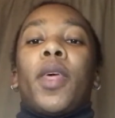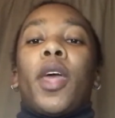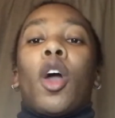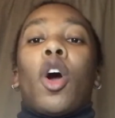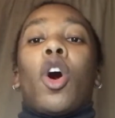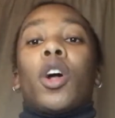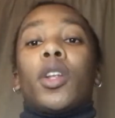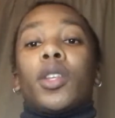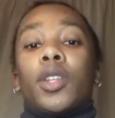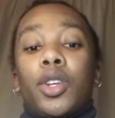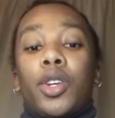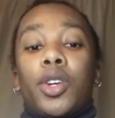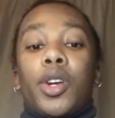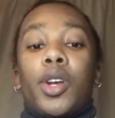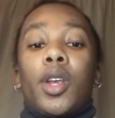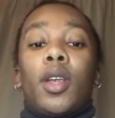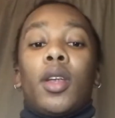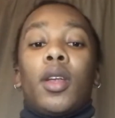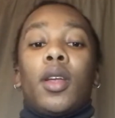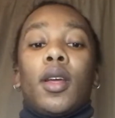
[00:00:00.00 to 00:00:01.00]

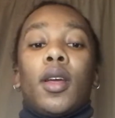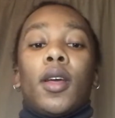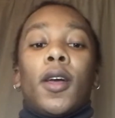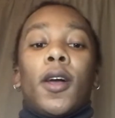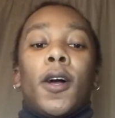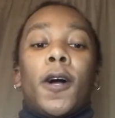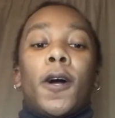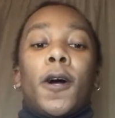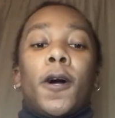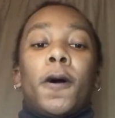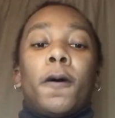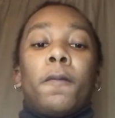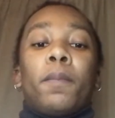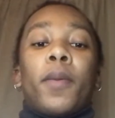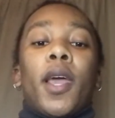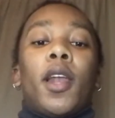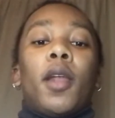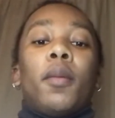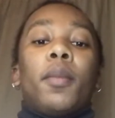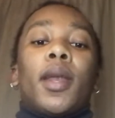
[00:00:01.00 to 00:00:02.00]
artistry.
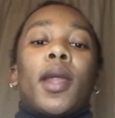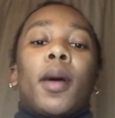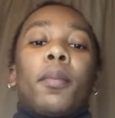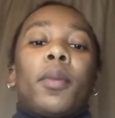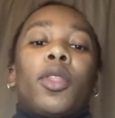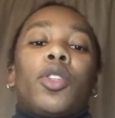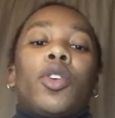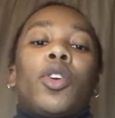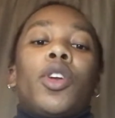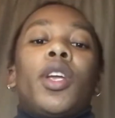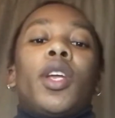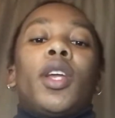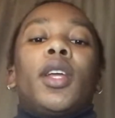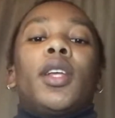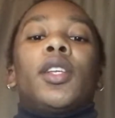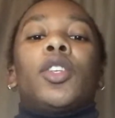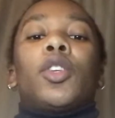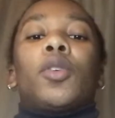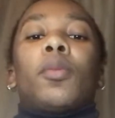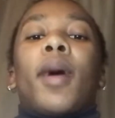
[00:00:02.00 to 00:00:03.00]
Element number three
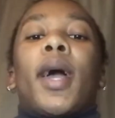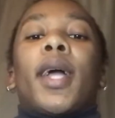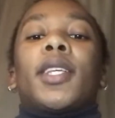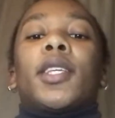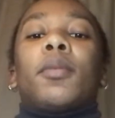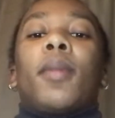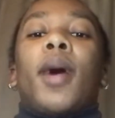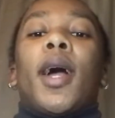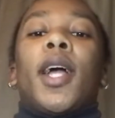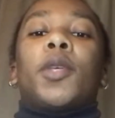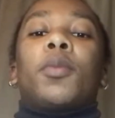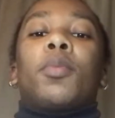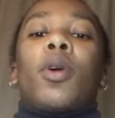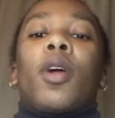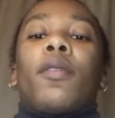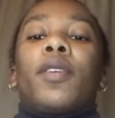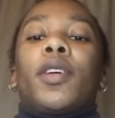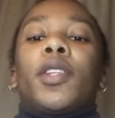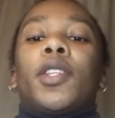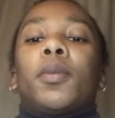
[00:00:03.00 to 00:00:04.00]
is to maximize
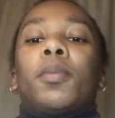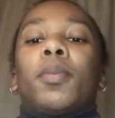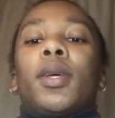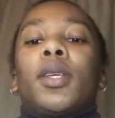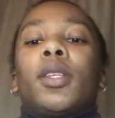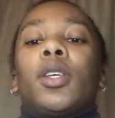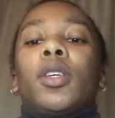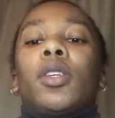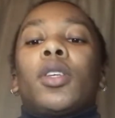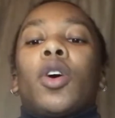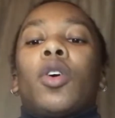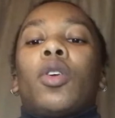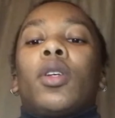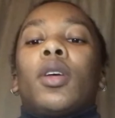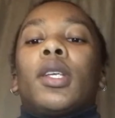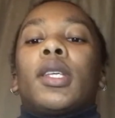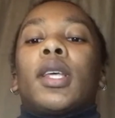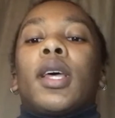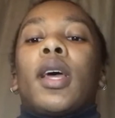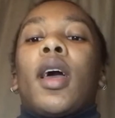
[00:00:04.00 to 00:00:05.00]
profits. Business
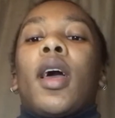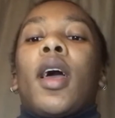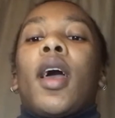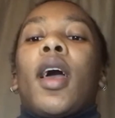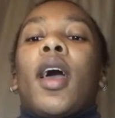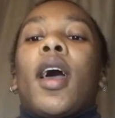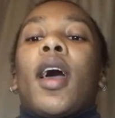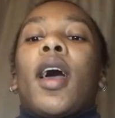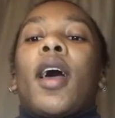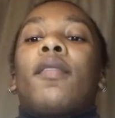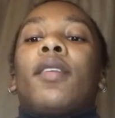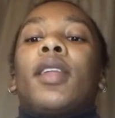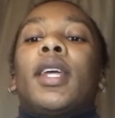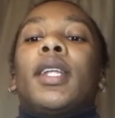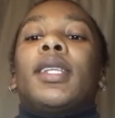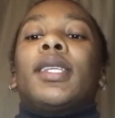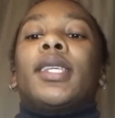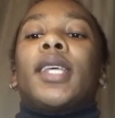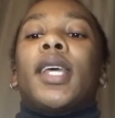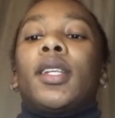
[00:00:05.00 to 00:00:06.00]
owners have an
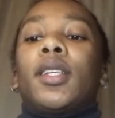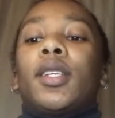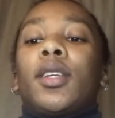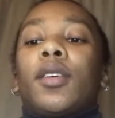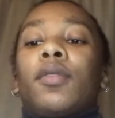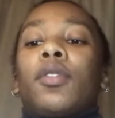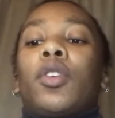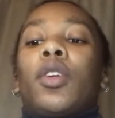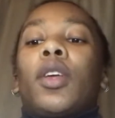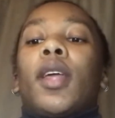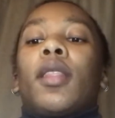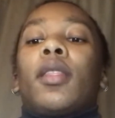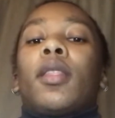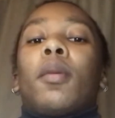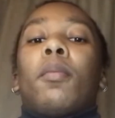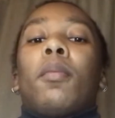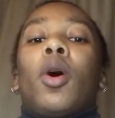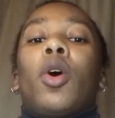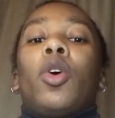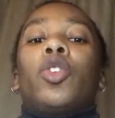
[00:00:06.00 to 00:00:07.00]
incentive to get the
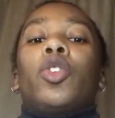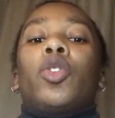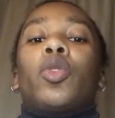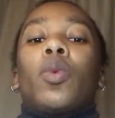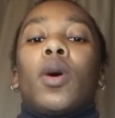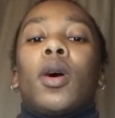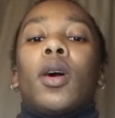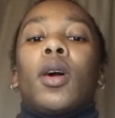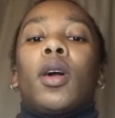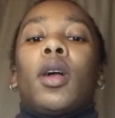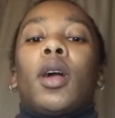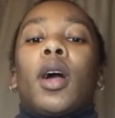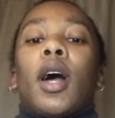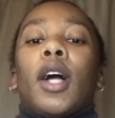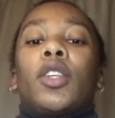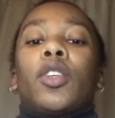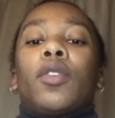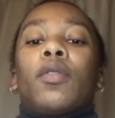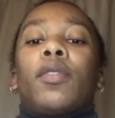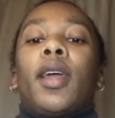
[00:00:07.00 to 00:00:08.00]
most work
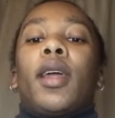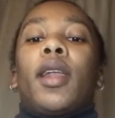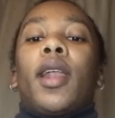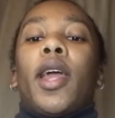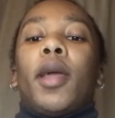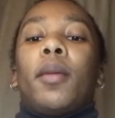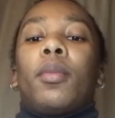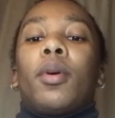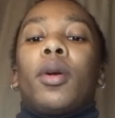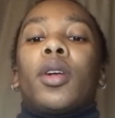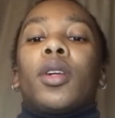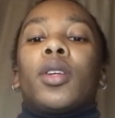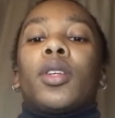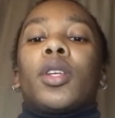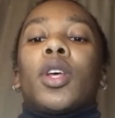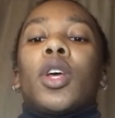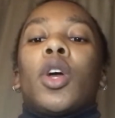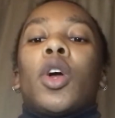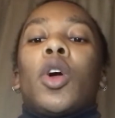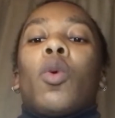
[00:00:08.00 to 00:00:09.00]
out of their laborers
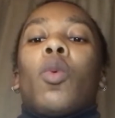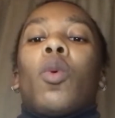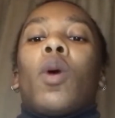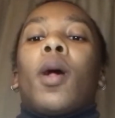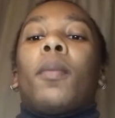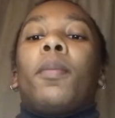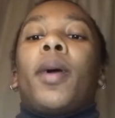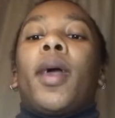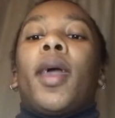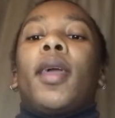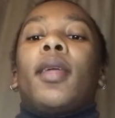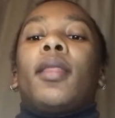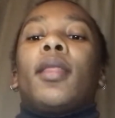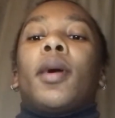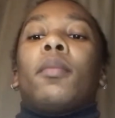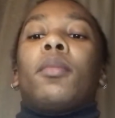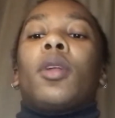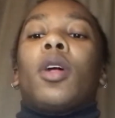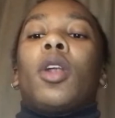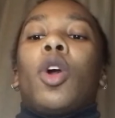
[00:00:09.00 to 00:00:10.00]
while paying
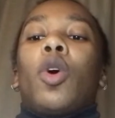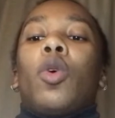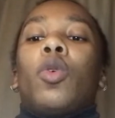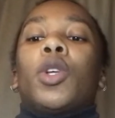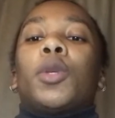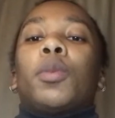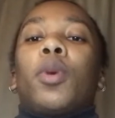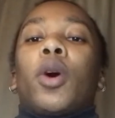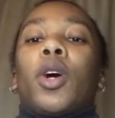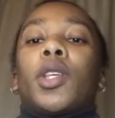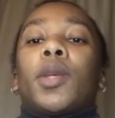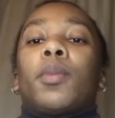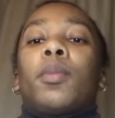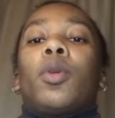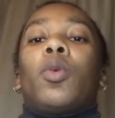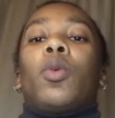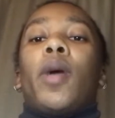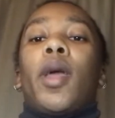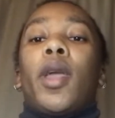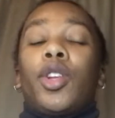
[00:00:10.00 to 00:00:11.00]
them the lowest
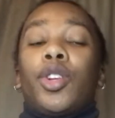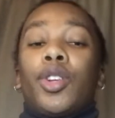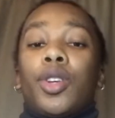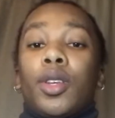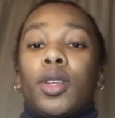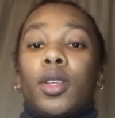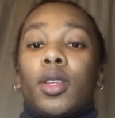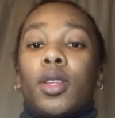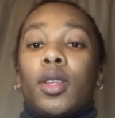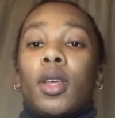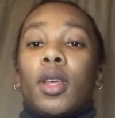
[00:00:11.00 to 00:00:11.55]
possible wages.